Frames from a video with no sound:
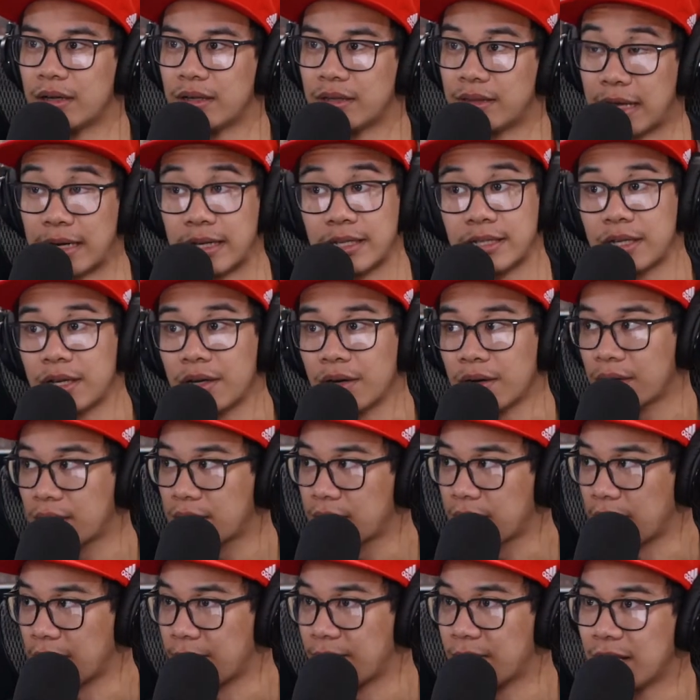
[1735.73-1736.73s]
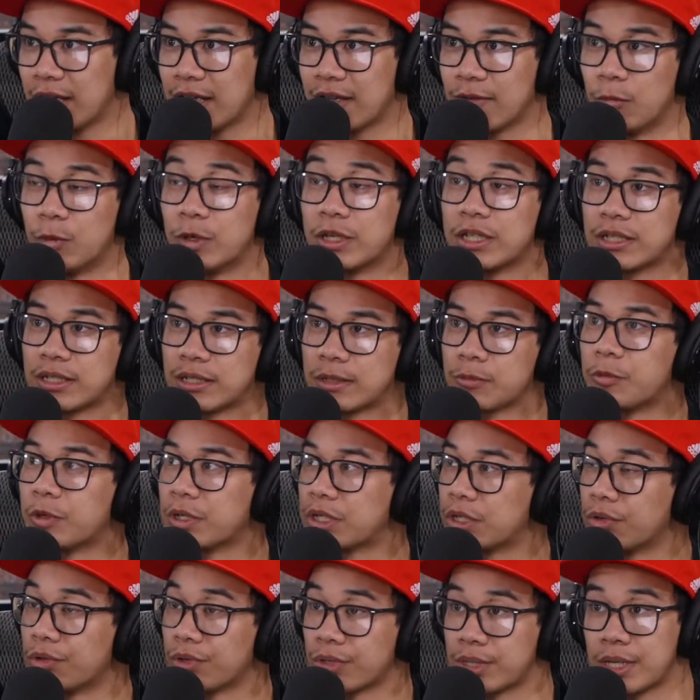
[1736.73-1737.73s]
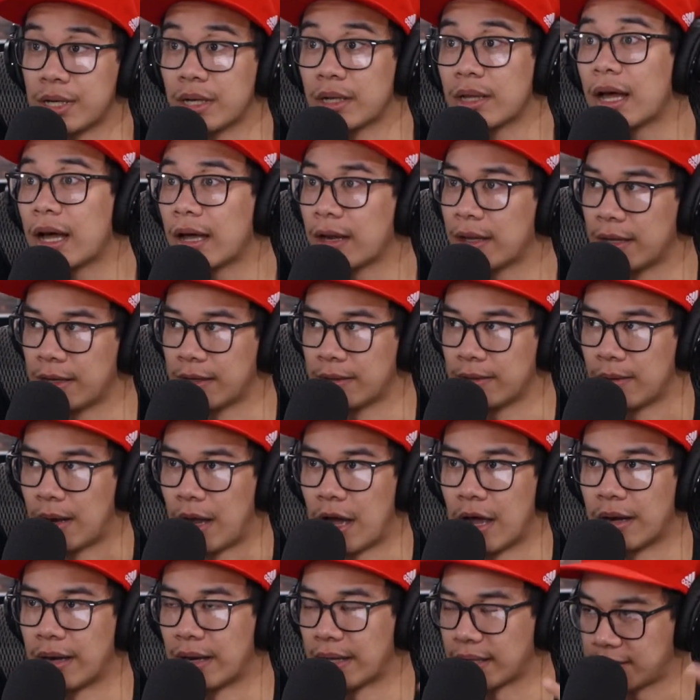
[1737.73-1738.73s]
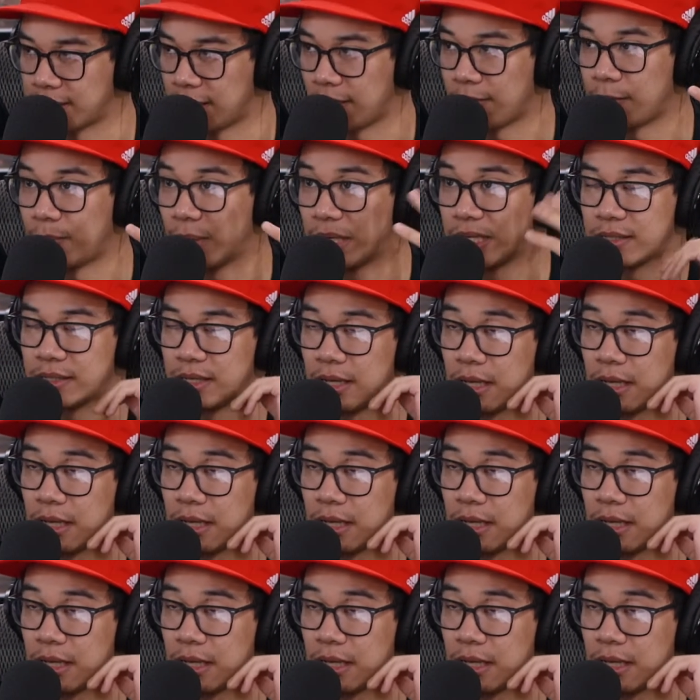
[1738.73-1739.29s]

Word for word: That is an archetype, which you'll see a lot in the next animes